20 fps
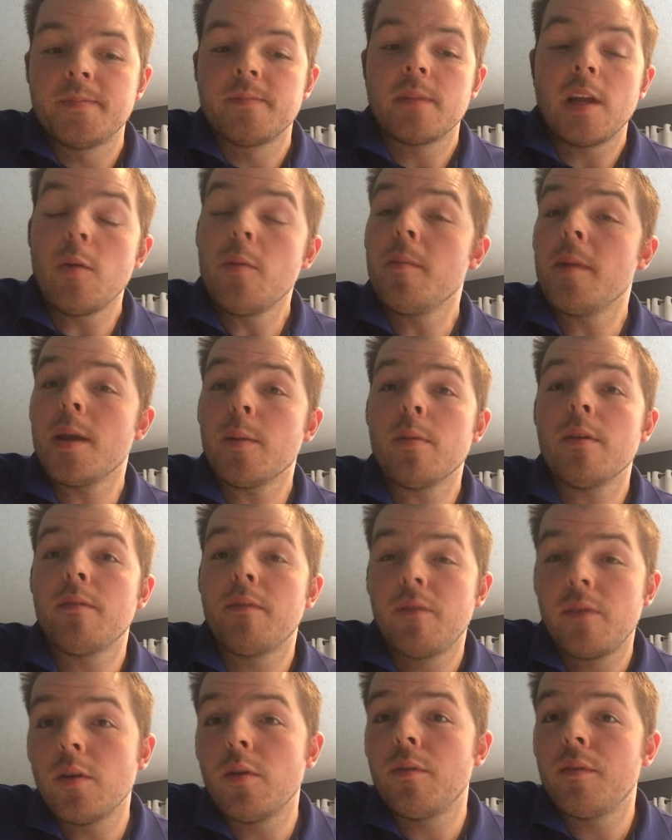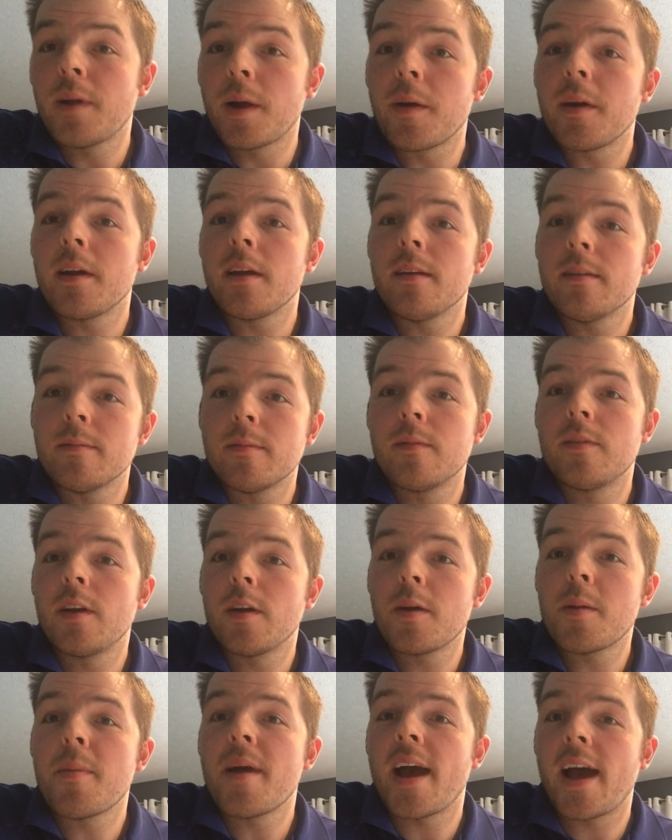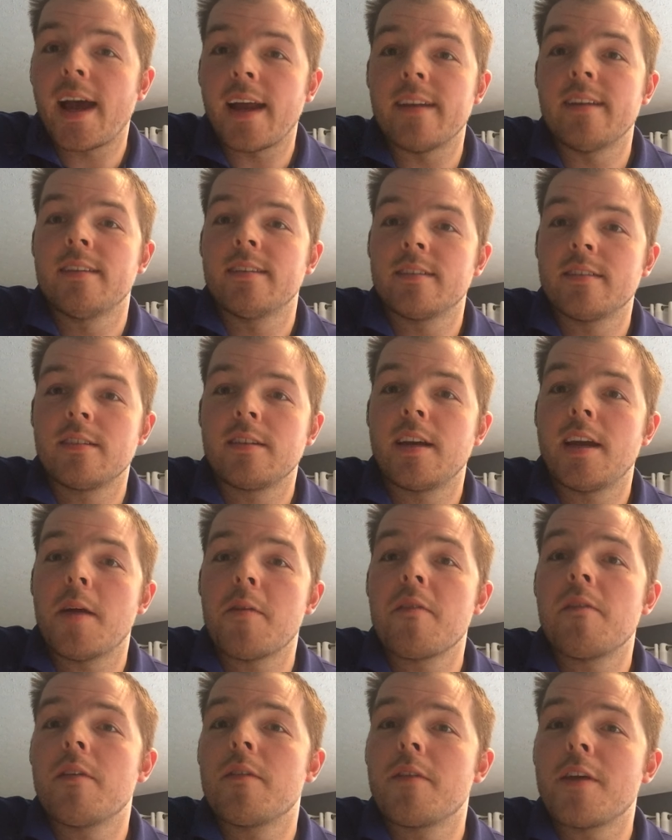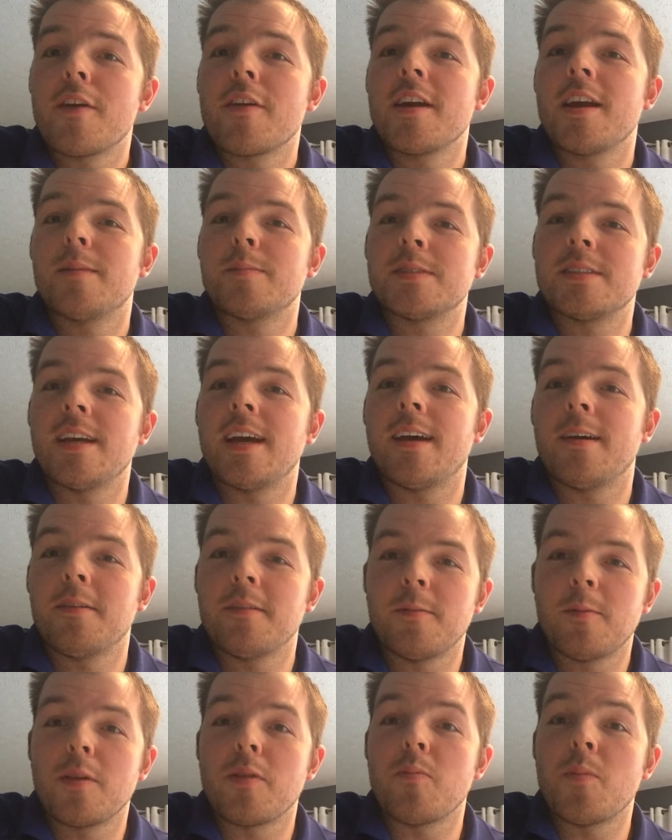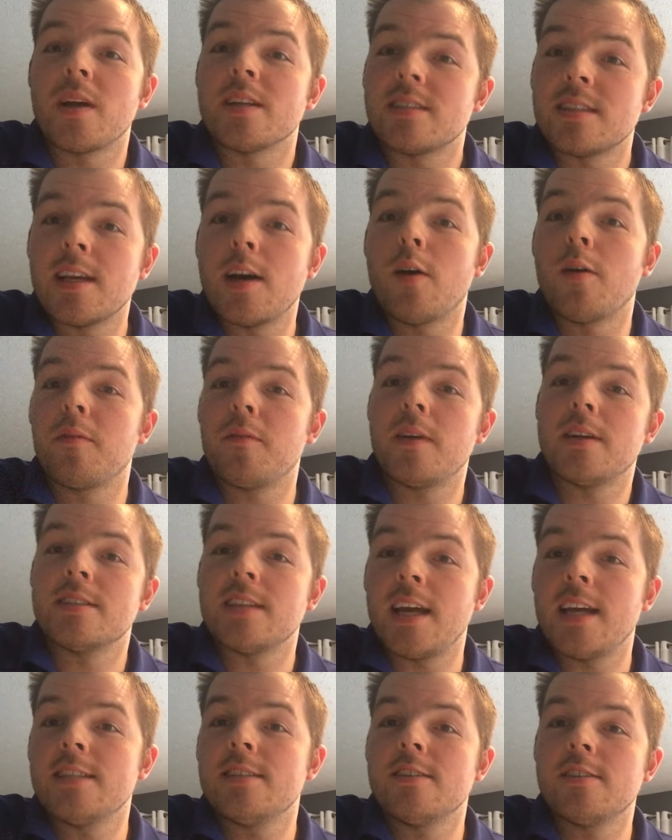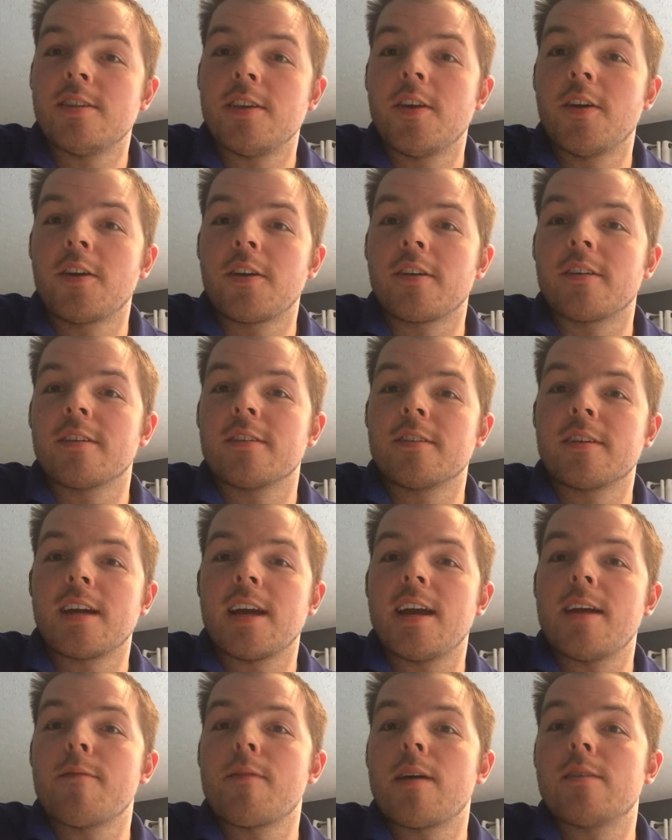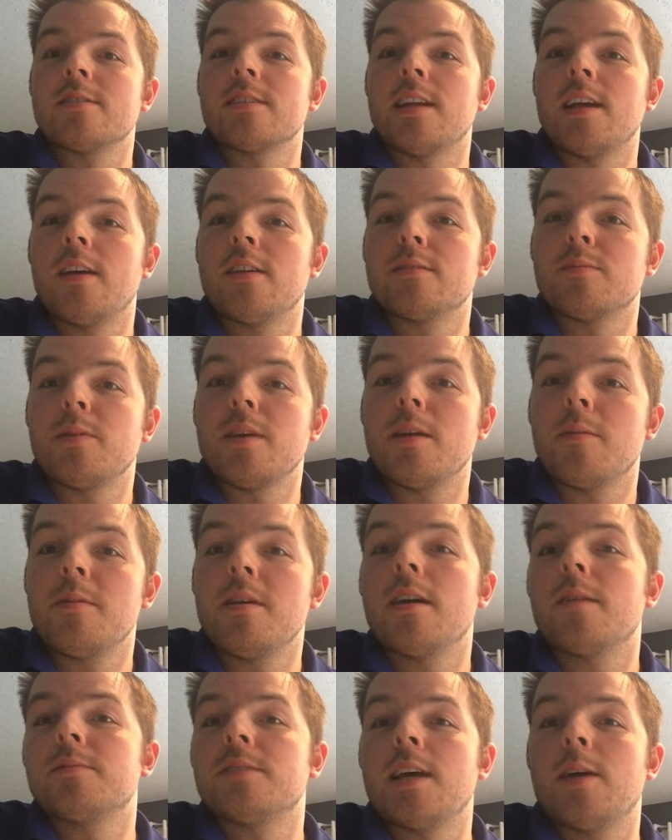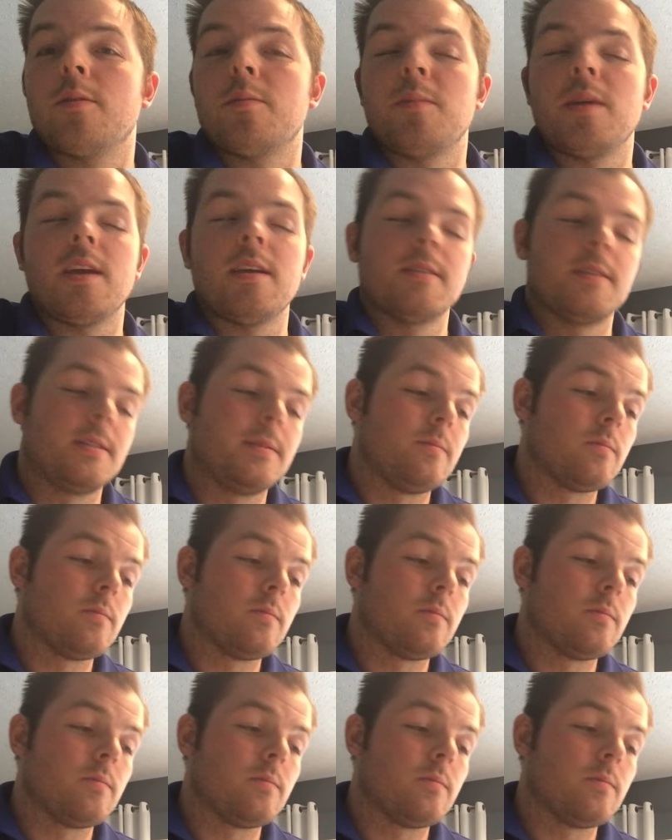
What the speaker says: That would make me feel very, very bad. Okay, I would be very upset with myself as an agency owner. Okay, if I was an LSP, I'd be upset with me.